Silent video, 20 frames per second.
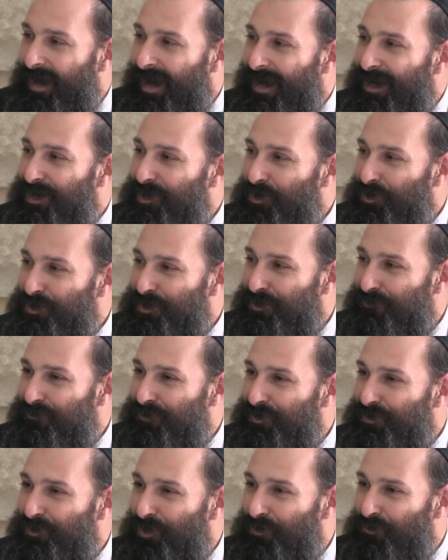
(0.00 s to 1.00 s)
And Yosef
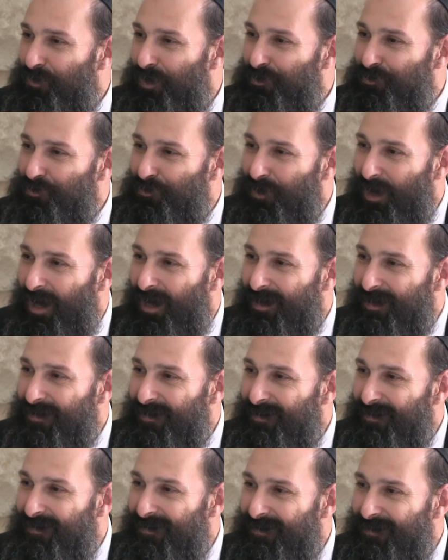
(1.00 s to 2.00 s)
did not want to lie.
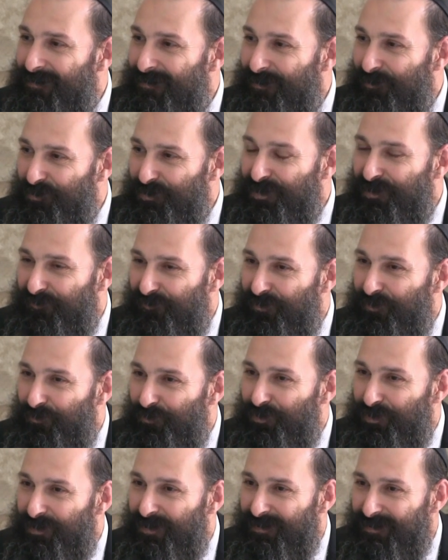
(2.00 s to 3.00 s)
Because if he
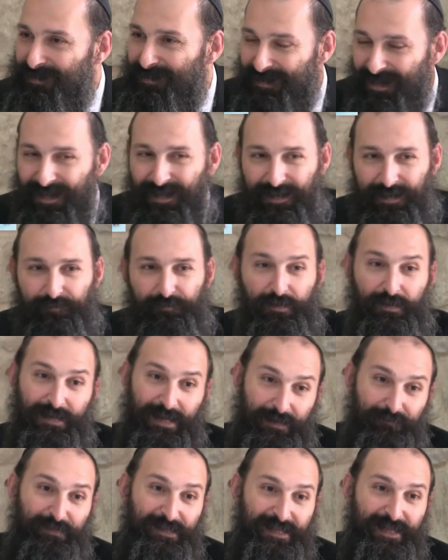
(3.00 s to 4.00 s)
would tell him,
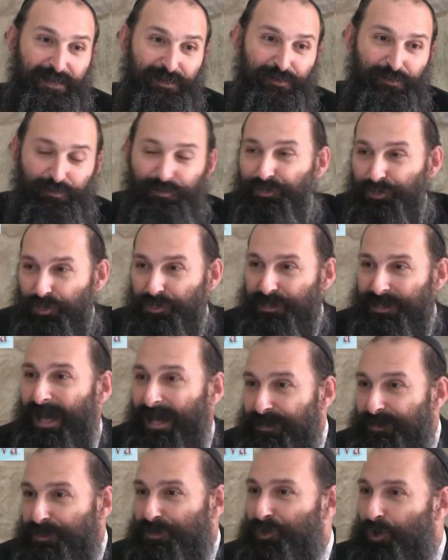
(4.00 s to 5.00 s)
let me tell you, your
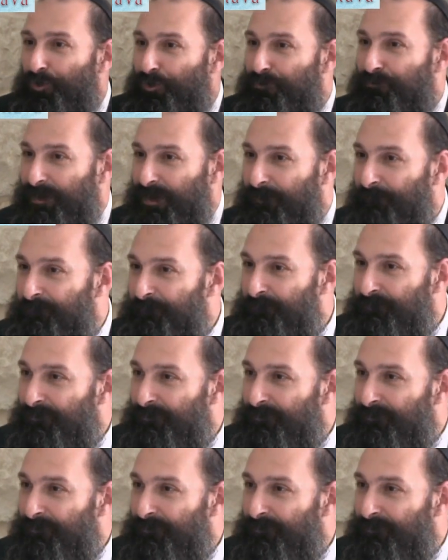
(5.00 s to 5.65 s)
son sold me.